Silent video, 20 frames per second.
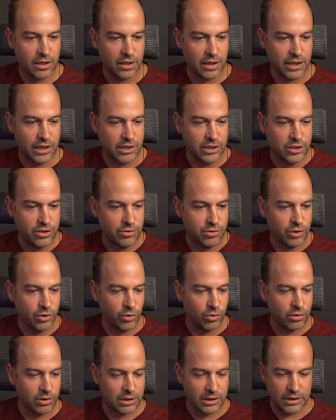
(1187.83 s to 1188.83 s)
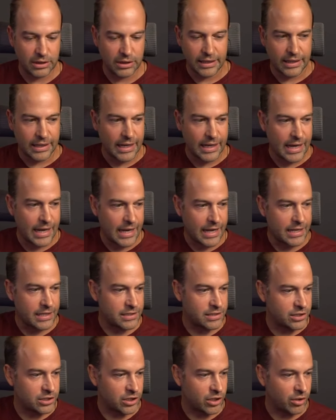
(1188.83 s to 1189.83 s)
in New York.
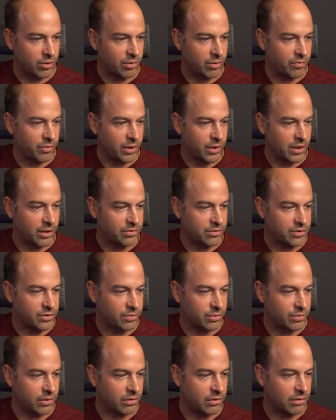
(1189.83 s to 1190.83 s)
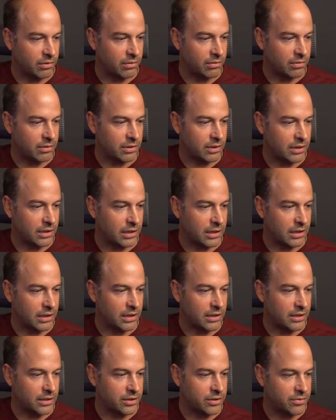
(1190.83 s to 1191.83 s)
So if we go to our
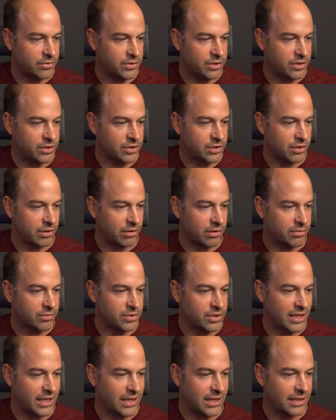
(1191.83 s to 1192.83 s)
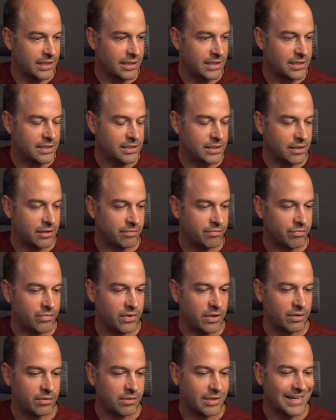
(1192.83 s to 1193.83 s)
user styles here, these are
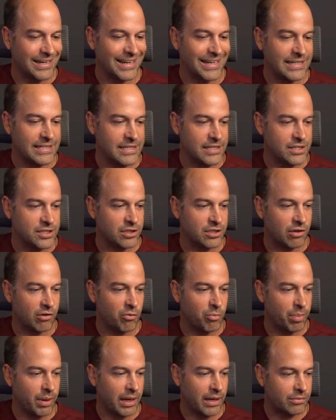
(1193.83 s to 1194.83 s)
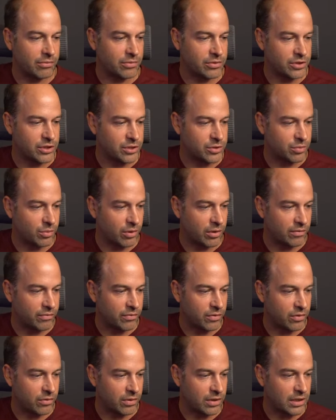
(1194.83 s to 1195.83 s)
the latest style pack, which is why I've
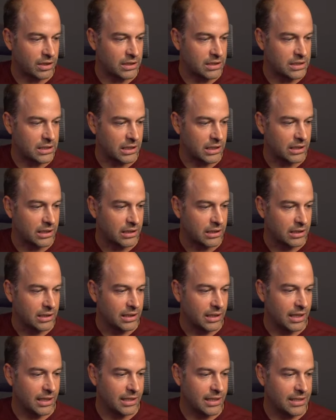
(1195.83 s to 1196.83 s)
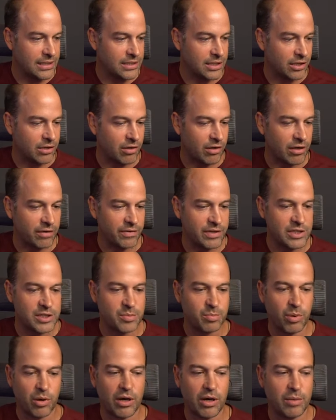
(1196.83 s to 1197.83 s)
got these here. And these are kind of
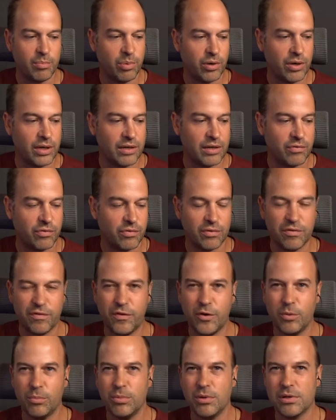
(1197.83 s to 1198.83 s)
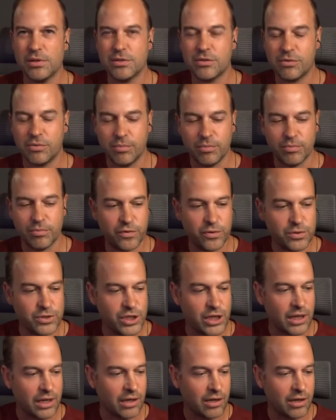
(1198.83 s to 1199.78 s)
inspired by different film looks from Fuji and